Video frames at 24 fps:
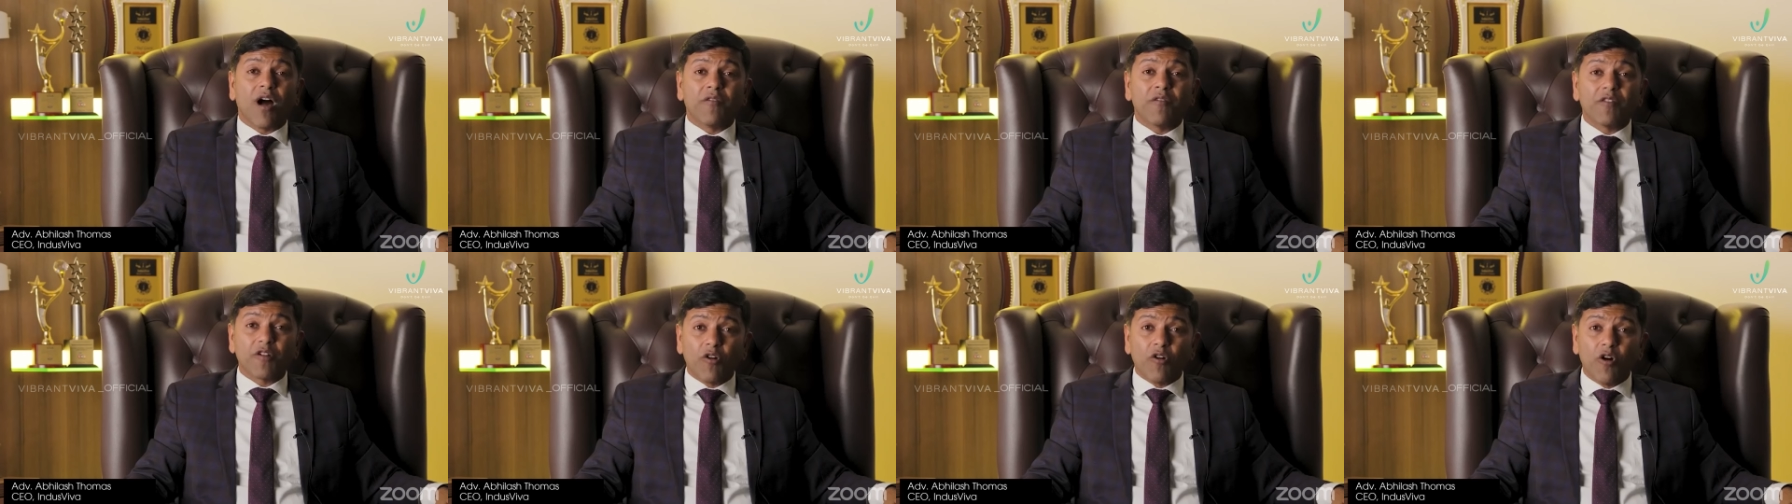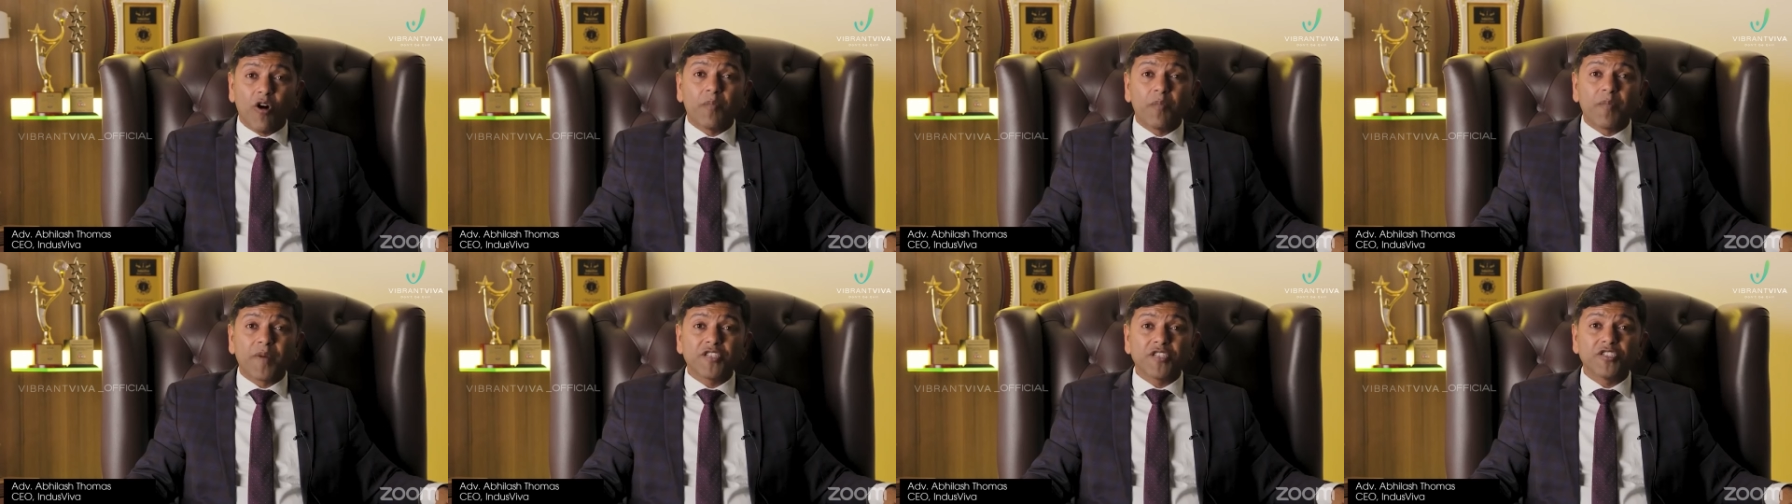our
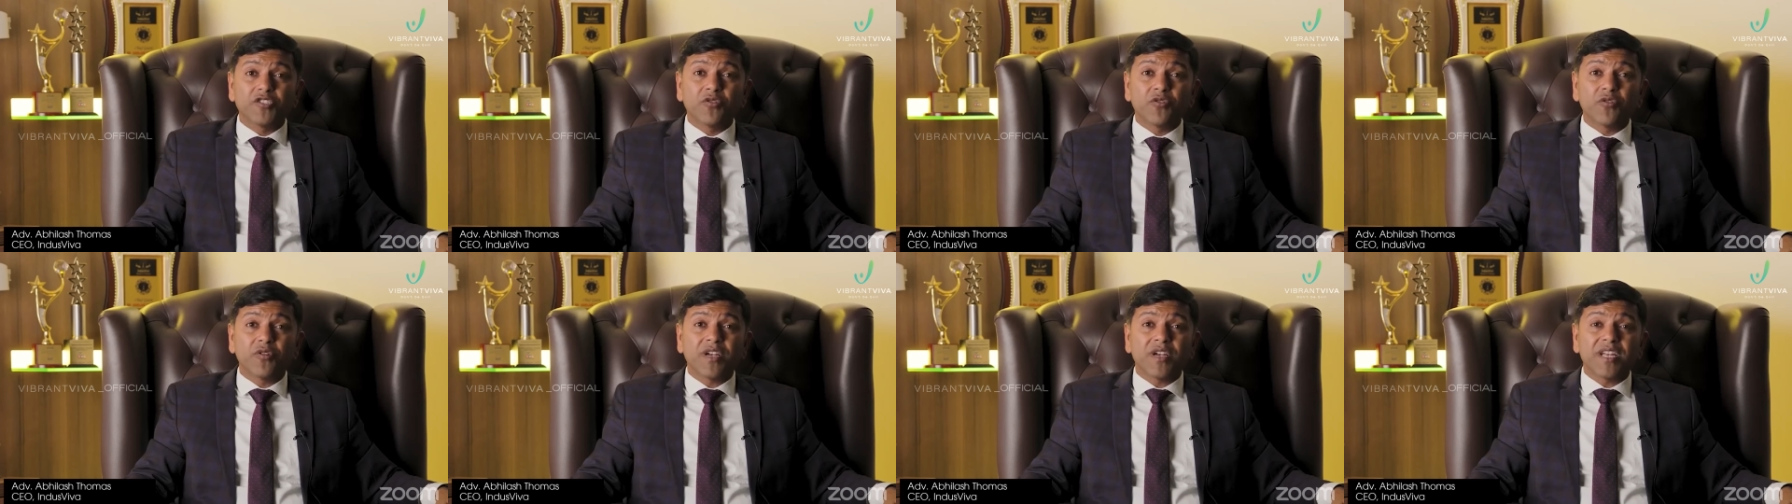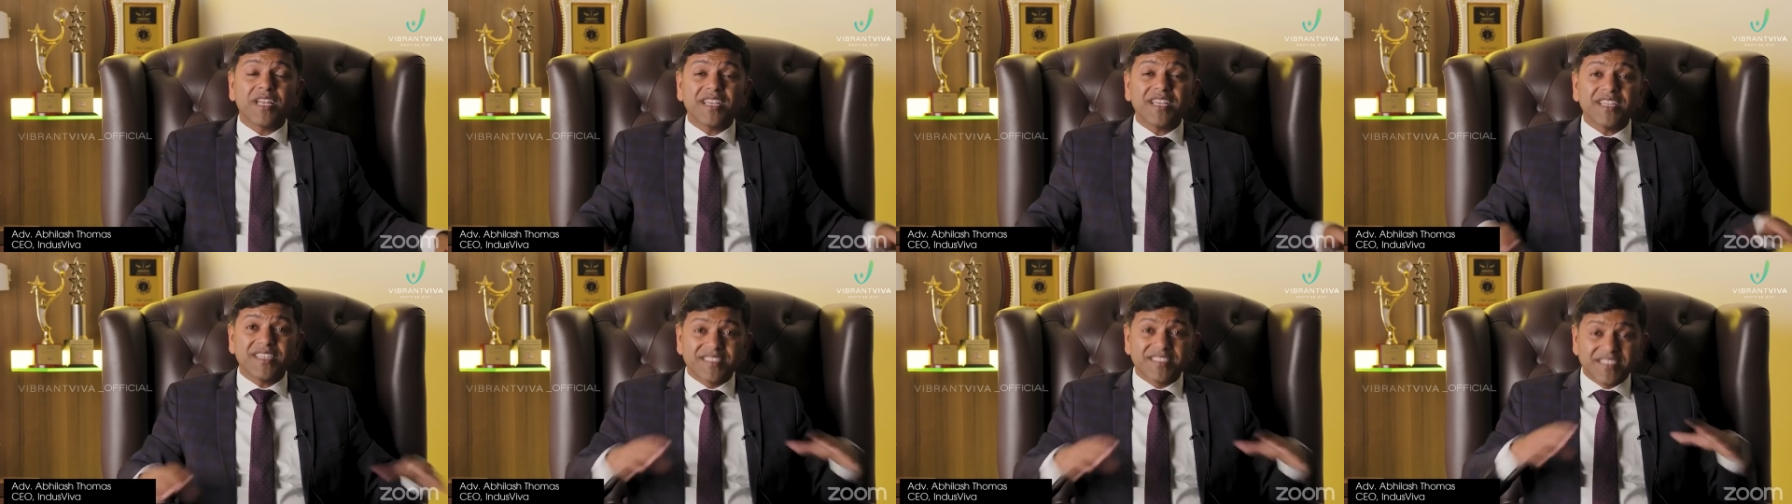
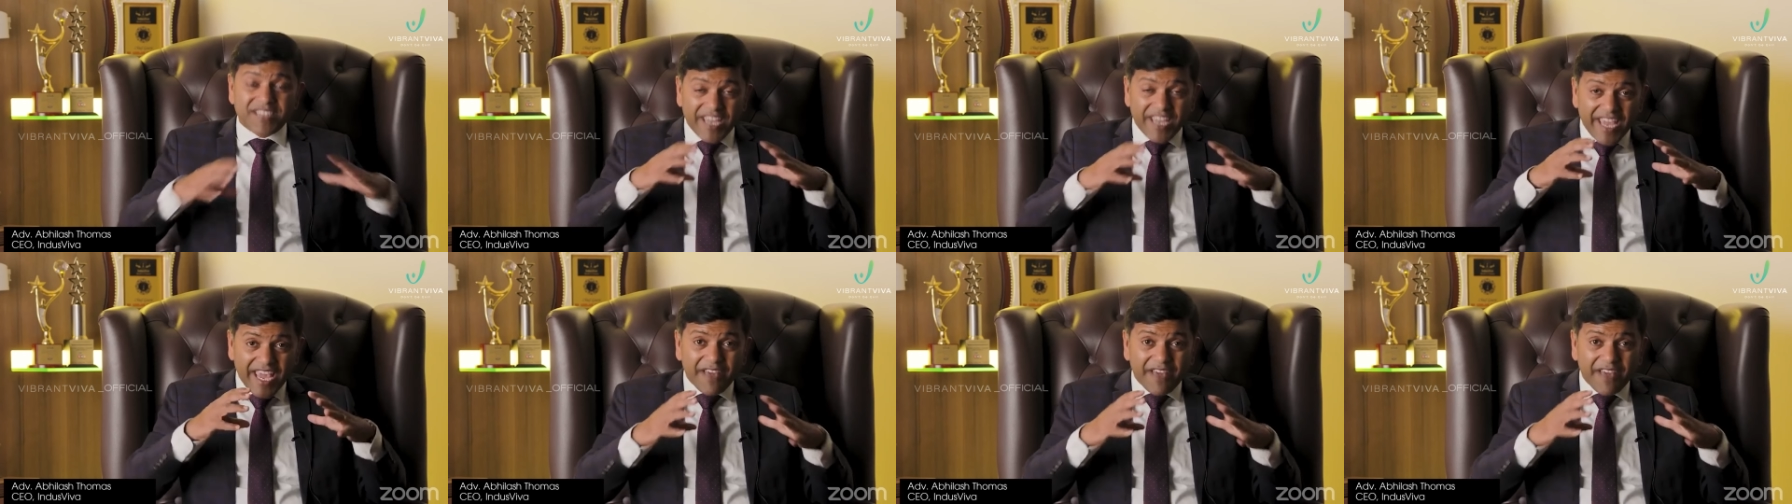opportunity is